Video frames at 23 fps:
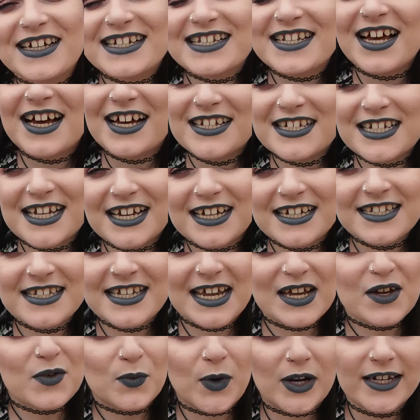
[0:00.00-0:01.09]
RTX
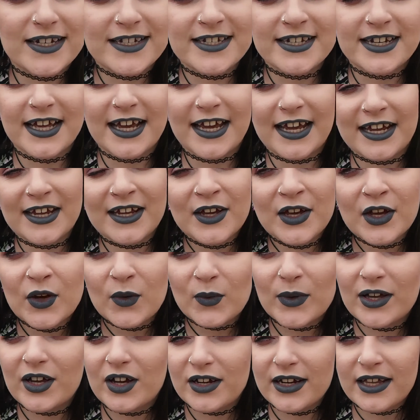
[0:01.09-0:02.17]
day one today.
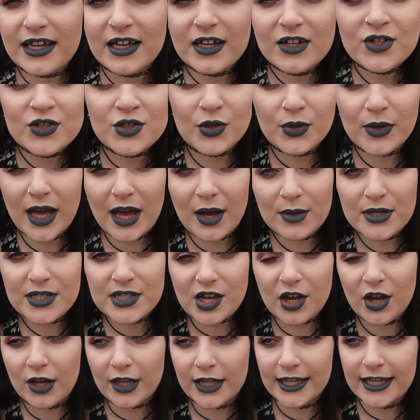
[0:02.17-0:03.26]
We got here 2 hours
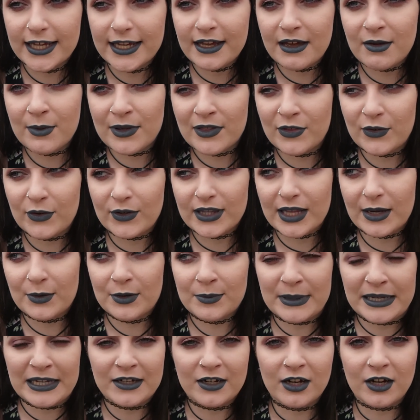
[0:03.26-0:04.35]
early and we thought that would
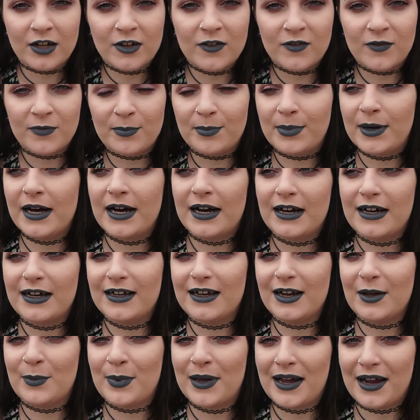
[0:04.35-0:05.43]
be enough, but
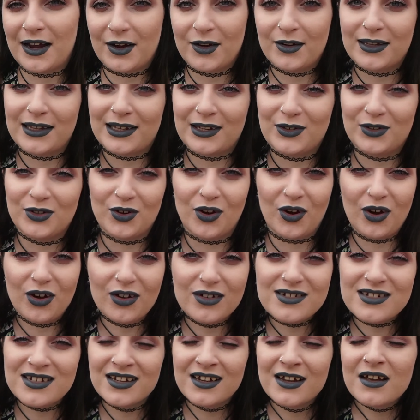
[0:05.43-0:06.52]
apparently
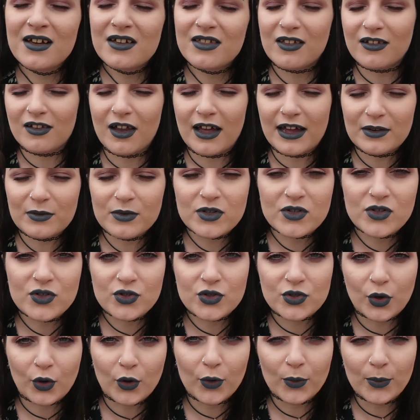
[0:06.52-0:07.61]
not. The line was
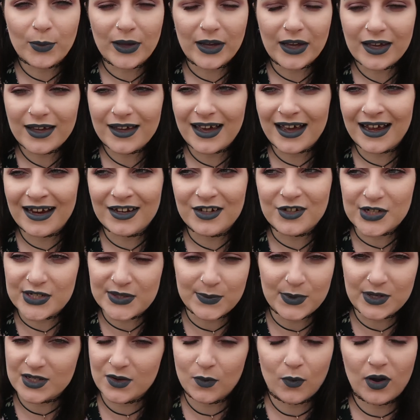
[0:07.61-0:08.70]
so big and it just
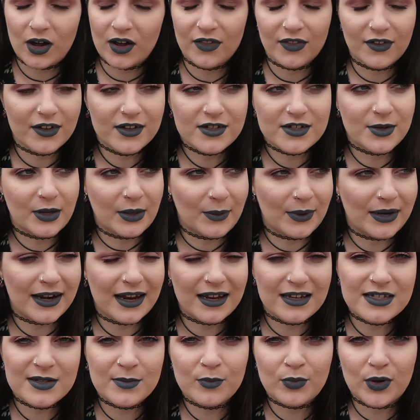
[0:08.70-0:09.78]
wasn't worth it, so we went and
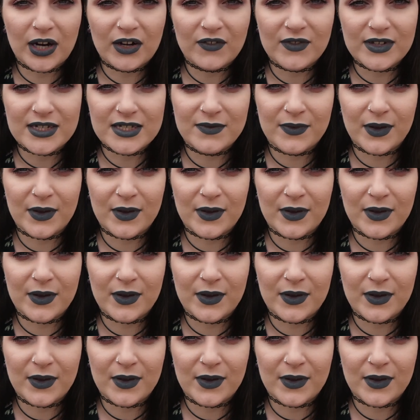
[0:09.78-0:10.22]
had some breakfast